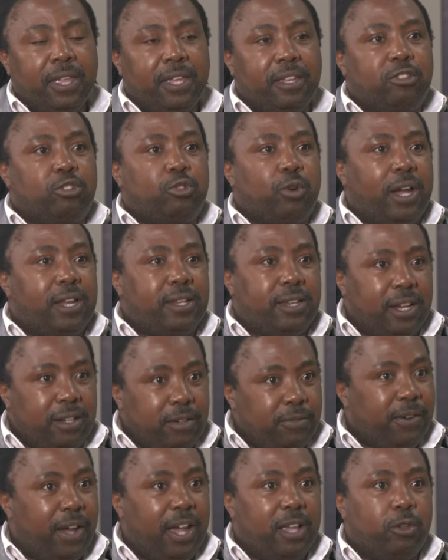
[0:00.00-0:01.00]
is to
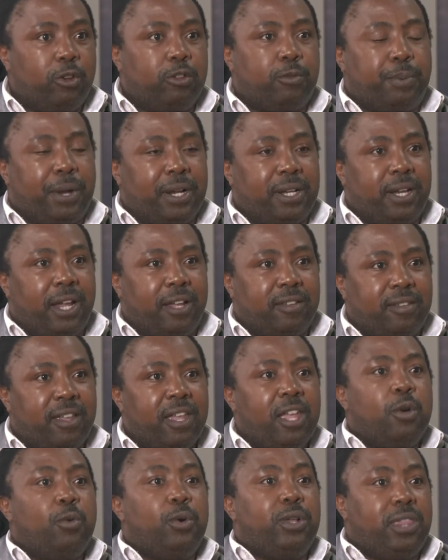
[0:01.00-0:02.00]
identify those partners
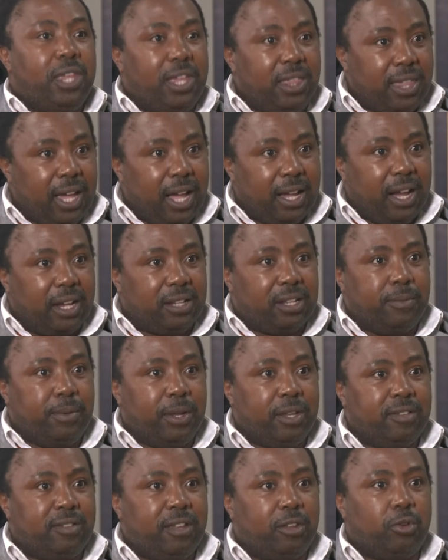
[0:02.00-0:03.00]
within the academic
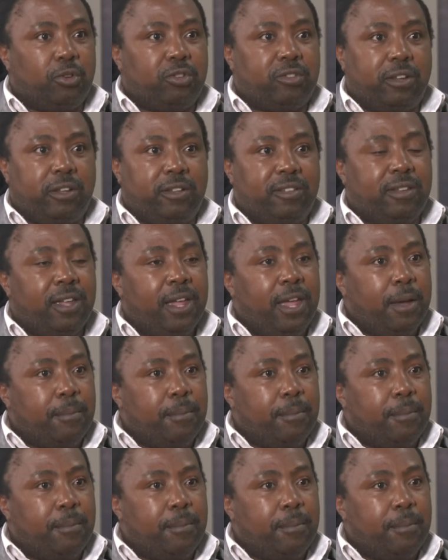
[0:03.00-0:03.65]
institutions,